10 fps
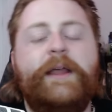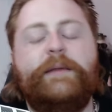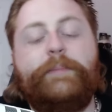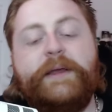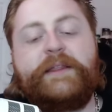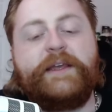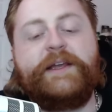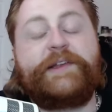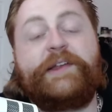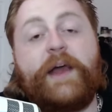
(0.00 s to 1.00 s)
The big thing
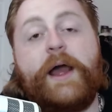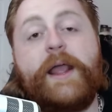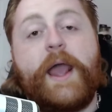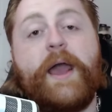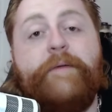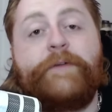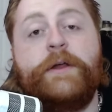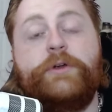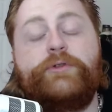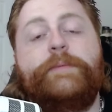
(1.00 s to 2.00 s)
is I have
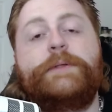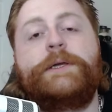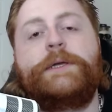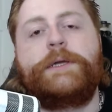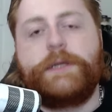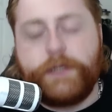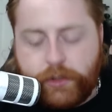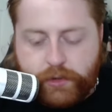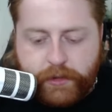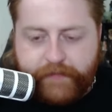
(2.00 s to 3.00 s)
crippling,
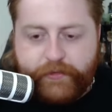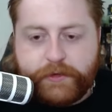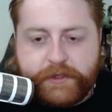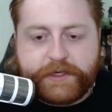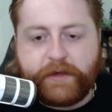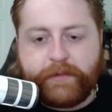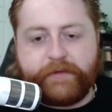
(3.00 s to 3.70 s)
if you couldn't tell by the